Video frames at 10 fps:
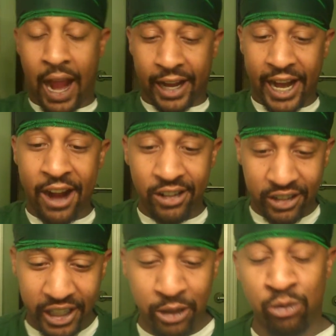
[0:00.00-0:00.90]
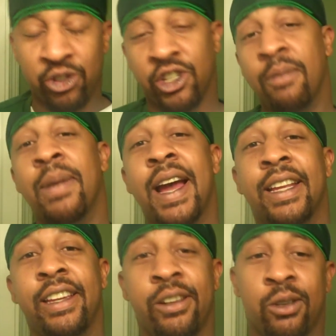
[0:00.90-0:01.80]
I guarantee you
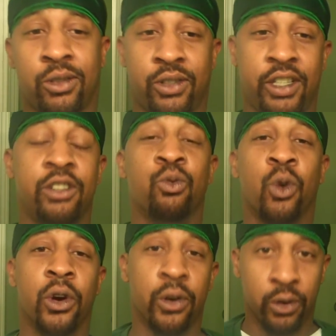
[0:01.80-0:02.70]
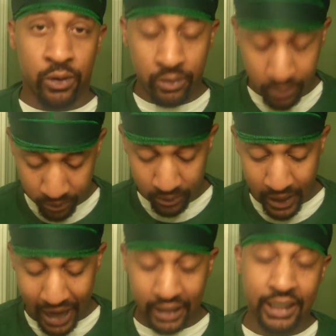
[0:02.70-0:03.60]
somebody else in the world,
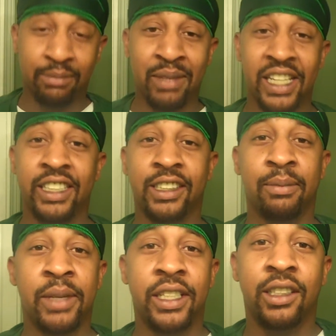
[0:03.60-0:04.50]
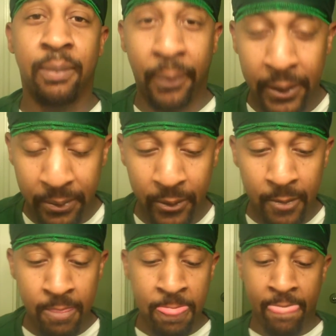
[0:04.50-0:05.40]
out of these millions and millions of
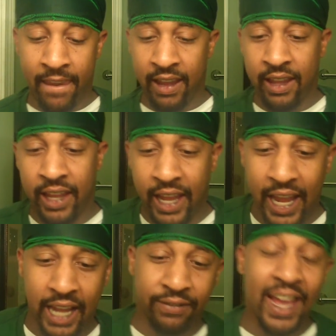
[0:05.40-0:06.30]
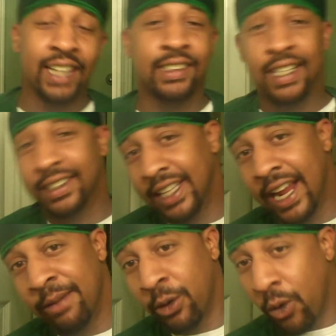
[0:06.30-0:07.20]
people, have asked that same